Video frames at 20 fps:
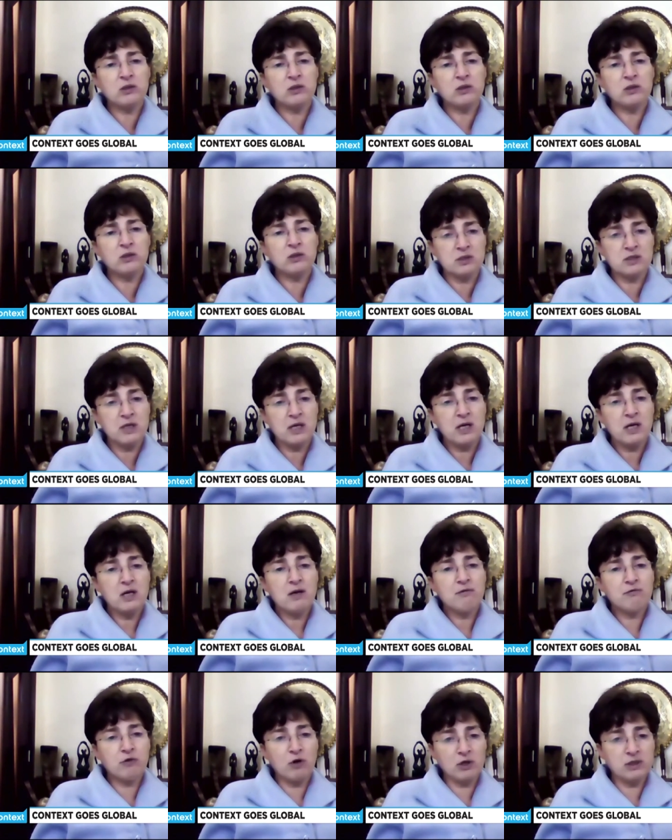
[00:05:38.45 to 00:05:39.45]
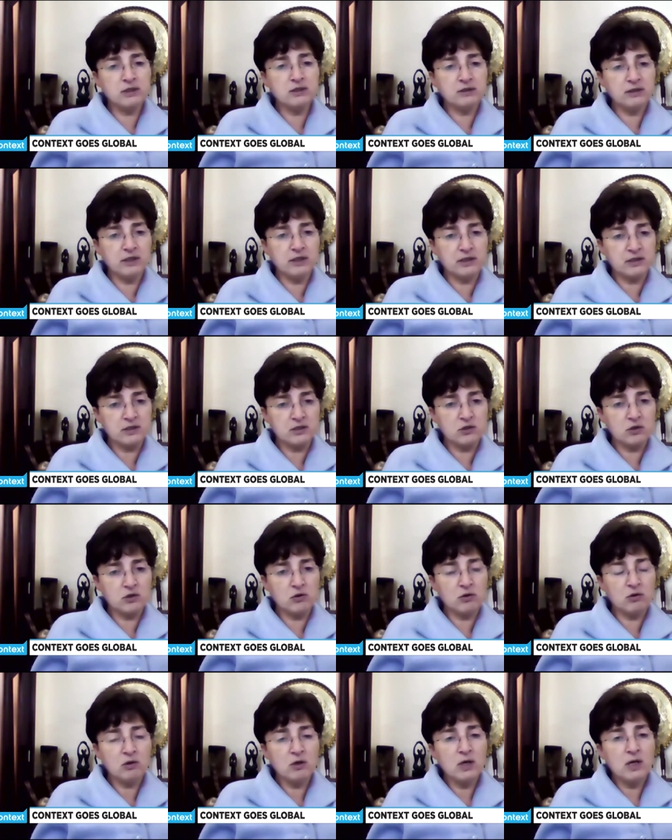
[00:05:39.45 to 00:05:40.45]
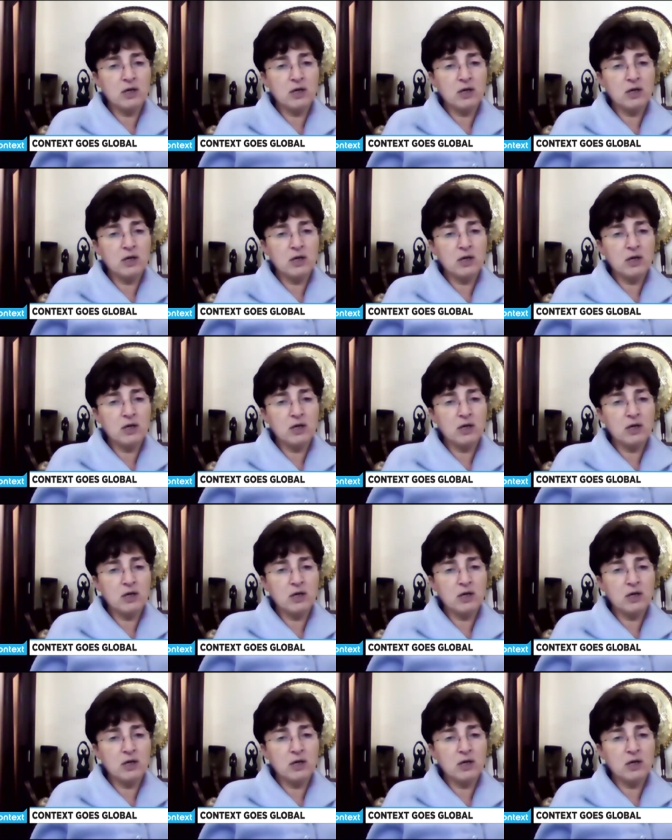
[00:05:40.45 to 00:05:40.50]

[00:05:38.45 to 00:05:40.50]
year olds, volunteers, you